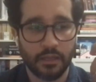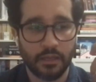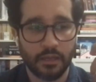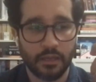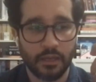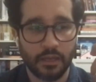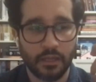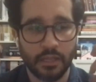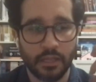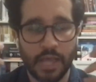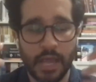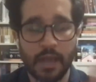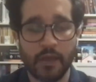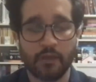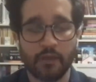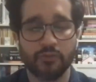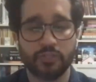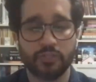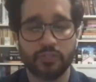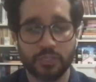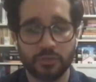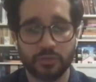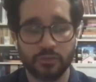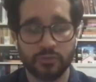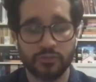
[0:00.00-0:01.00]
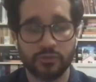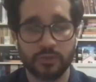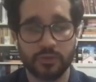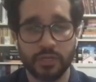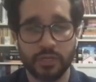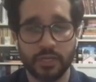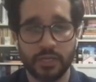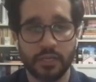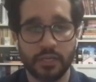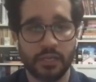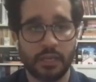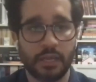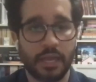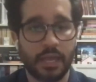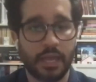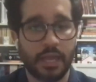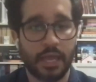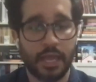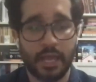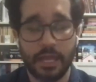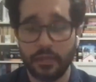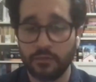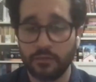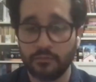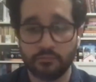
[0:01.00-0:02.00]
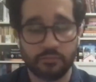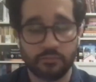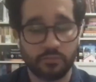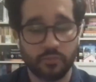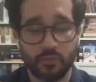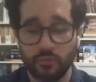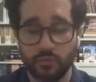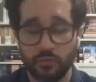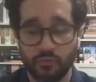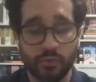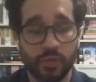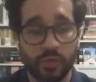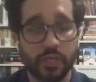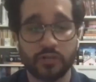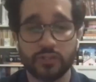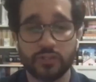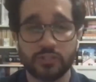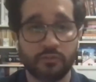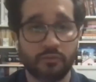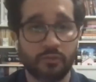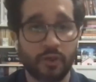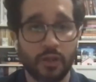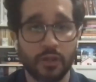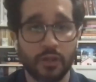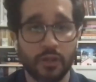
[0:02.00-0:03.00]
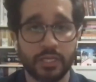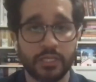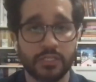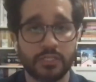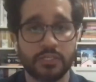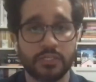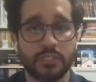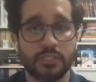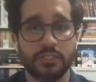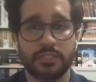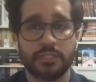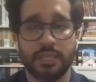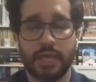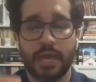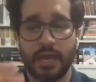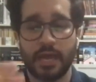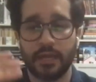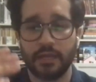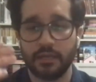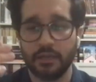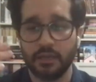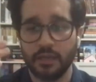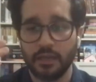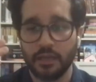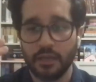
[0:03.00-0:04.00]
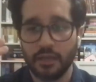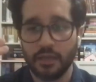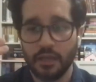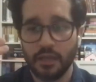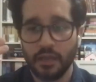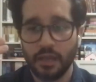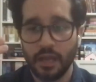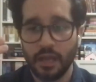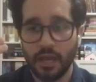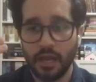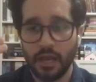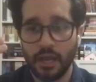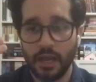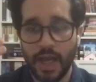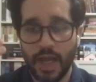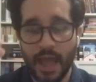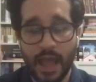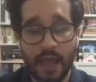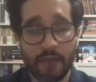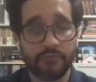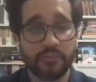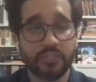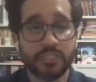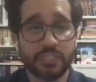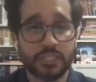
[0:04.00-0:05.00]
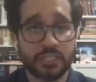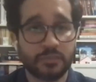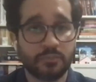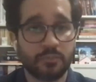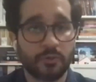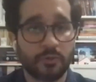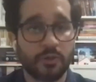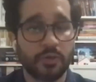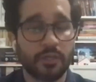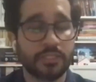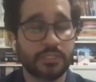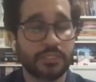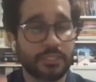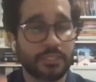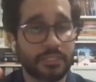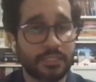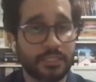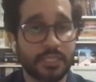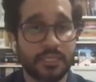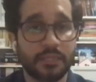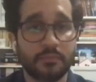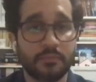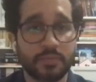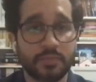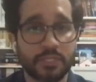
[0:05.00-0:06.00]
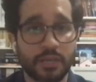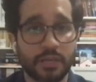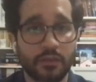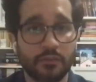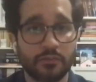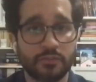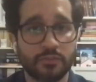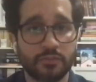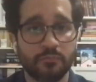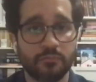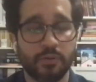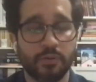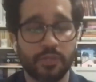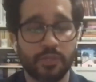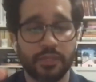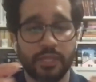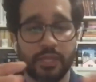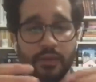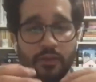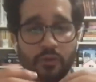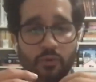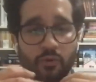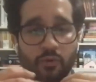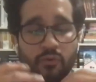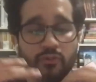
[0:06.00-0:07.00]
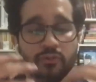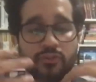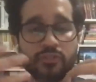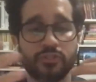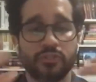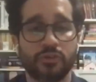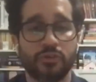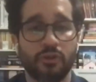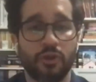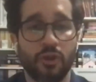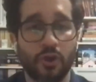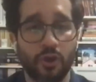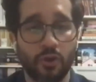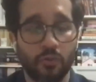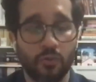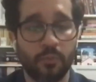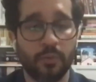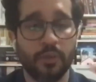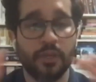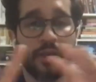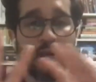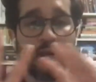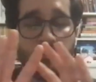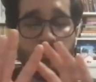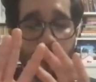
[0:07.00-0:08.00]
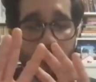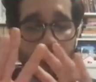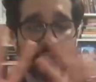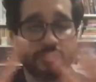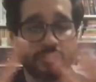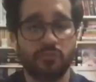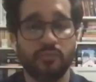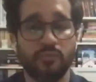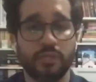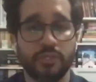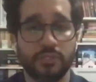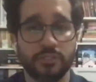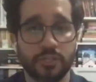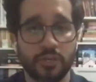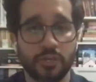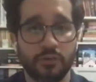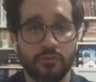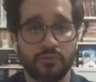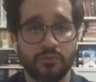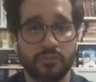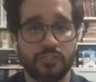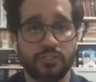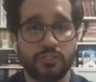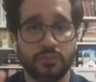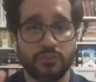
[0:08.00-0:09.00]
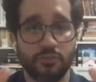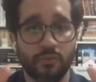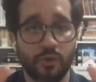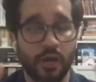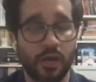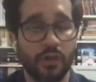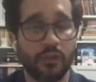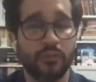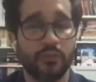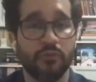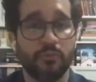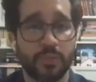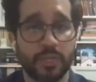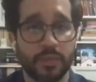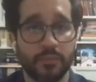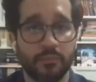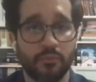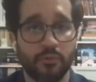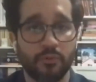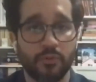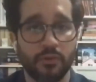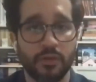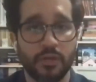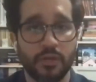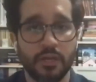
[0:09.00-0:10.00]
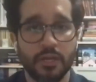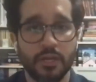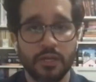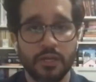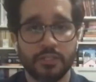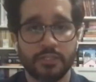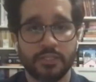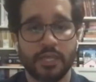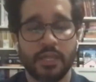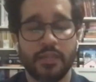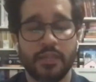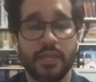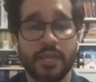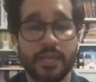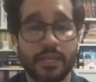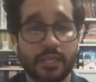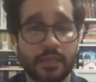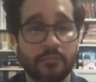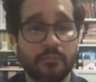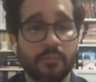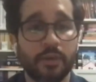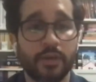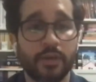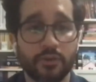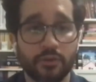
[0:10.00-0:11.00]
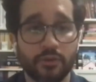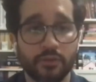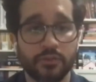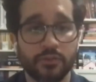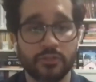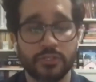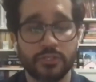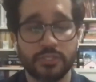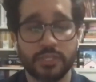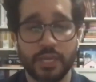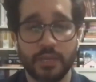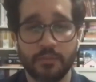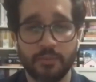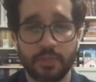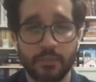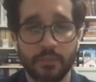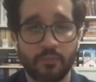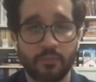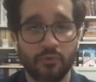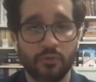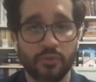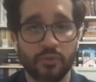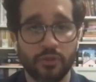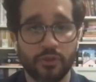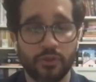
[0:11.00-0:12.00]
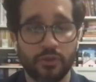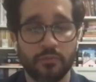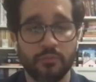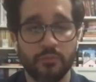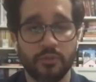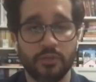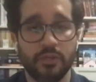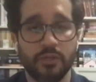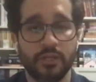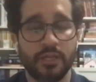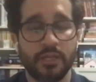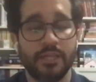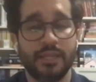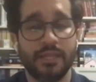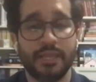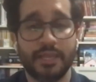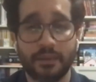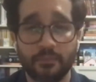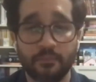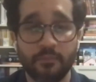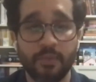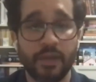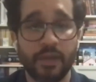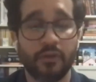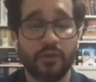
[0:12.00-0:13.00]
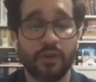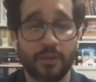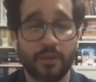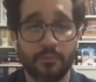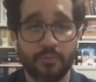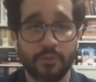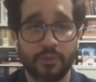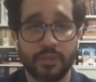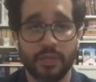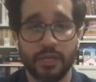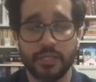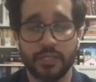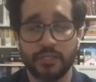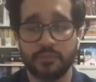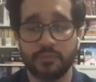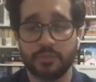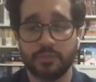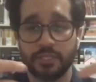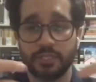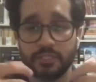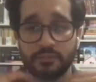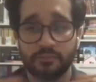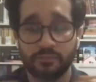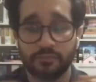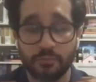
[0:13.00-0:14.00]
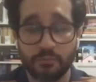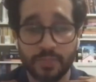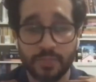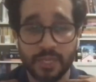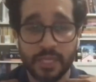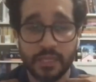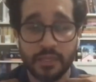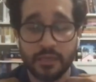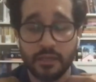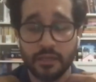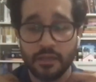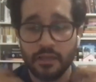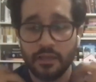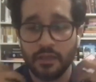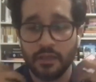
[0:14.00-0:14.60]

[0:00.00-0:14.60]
allow children and readers of all ages that have this experience to see themselves, but then also to open up this window to other people so that they can better understand people in their community and they can better empathize. Because for me,